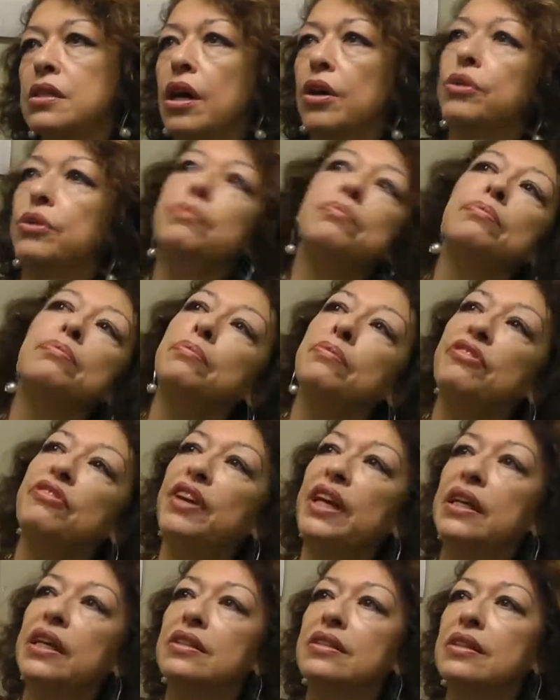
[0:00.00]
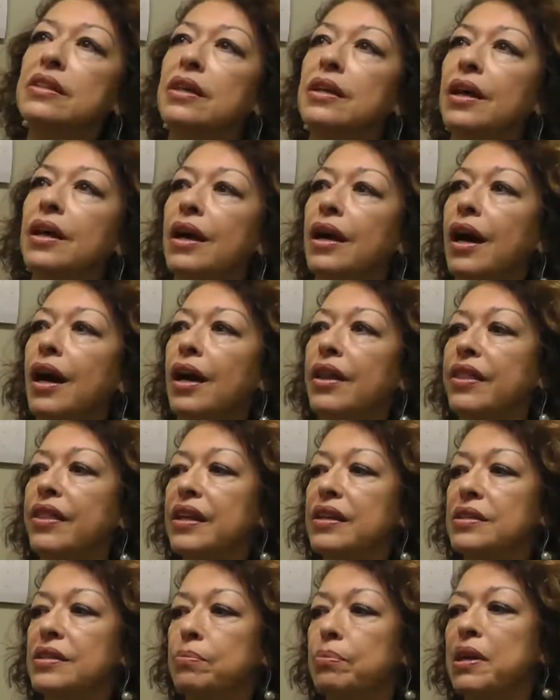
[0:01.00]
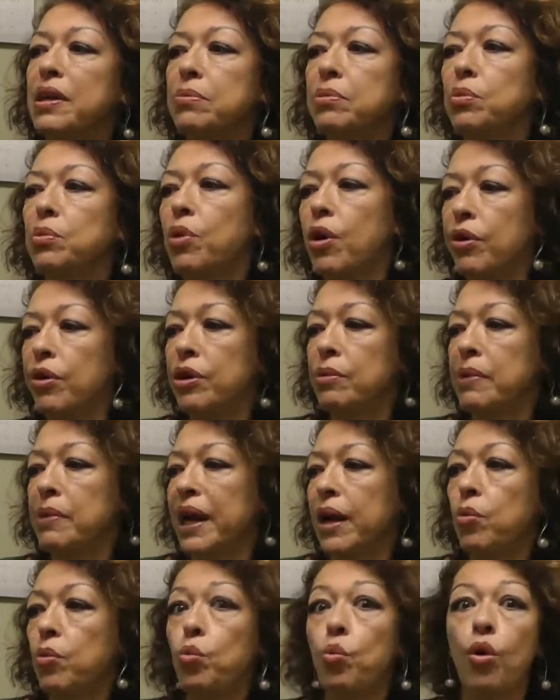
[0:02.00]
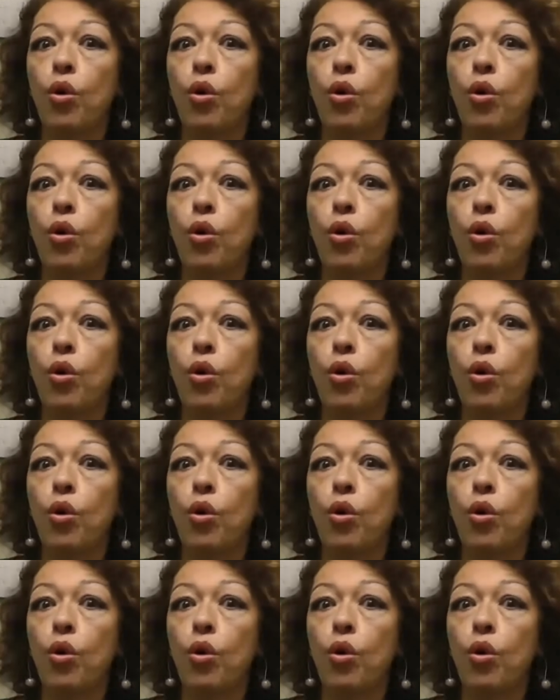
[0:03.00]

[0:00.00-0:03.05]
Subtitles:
So, fears, things that people worry about.